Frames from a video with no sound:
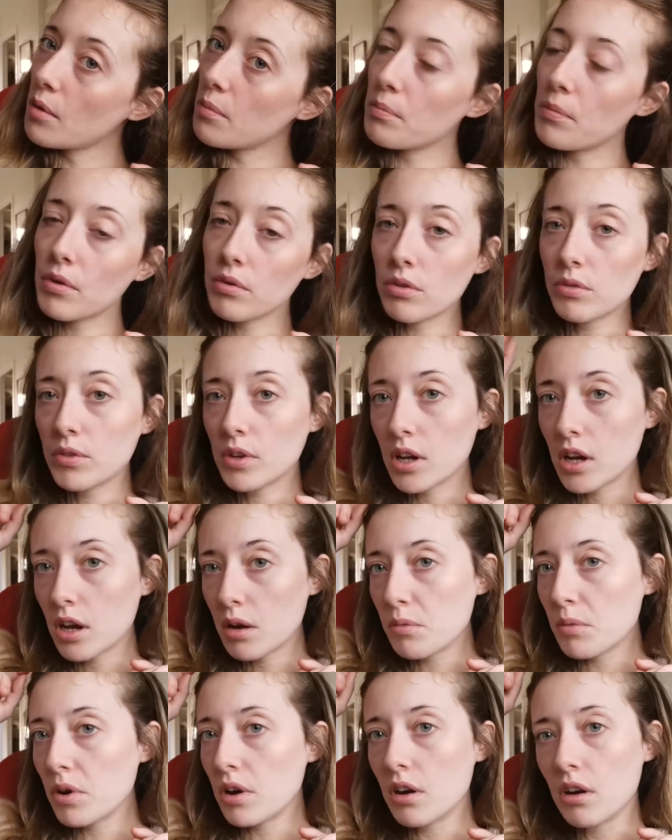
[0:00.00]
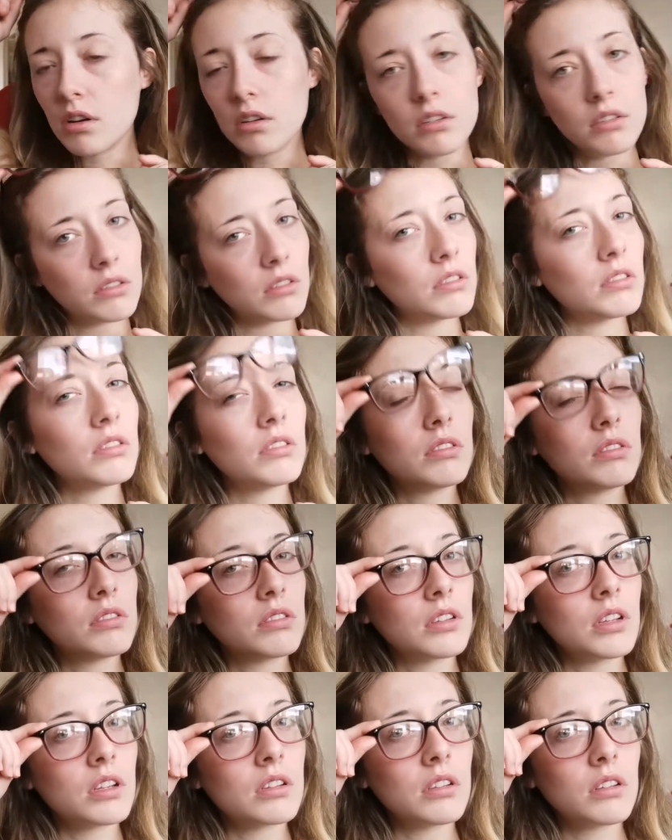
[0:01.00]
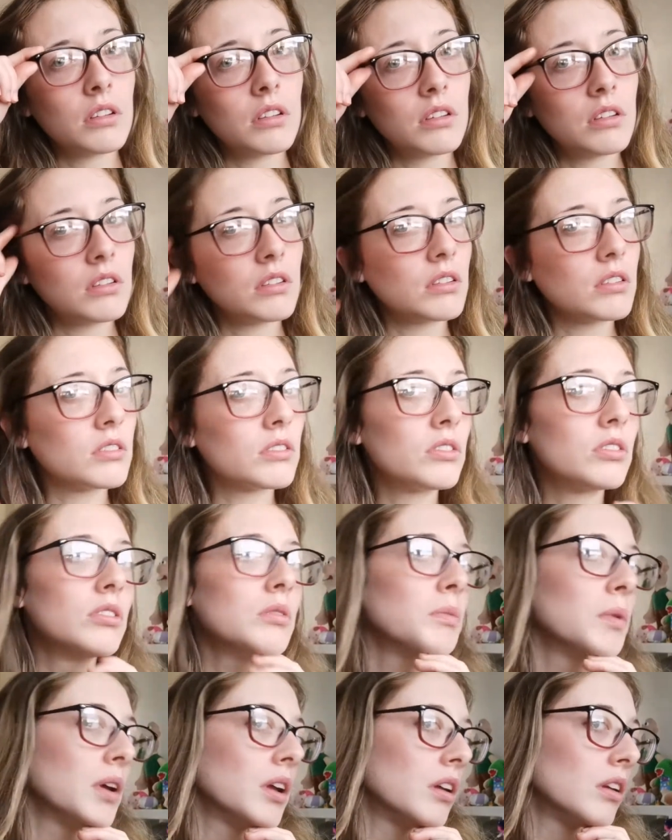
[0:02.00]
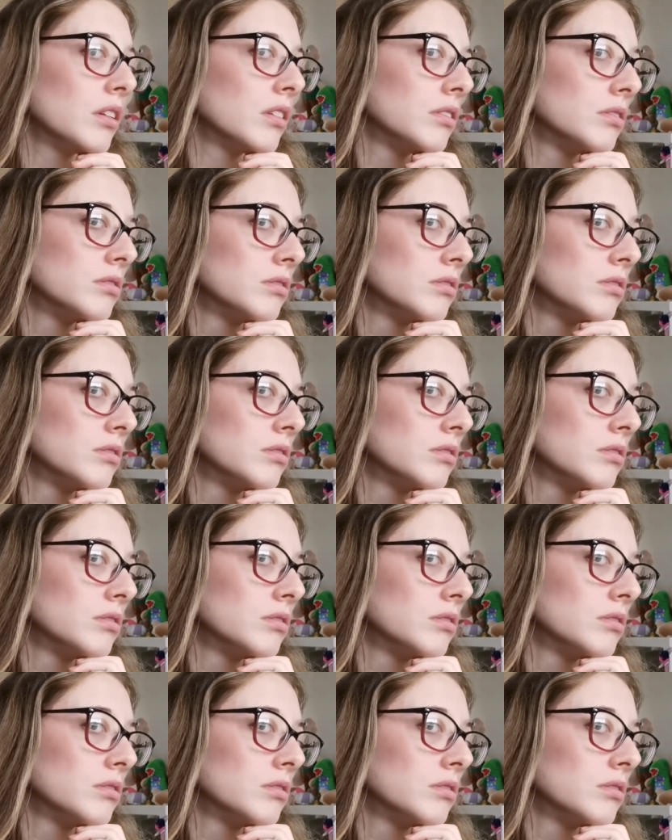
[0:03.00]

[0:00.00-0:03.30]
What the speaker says: Look on the camera angle. Doesn't look too bad.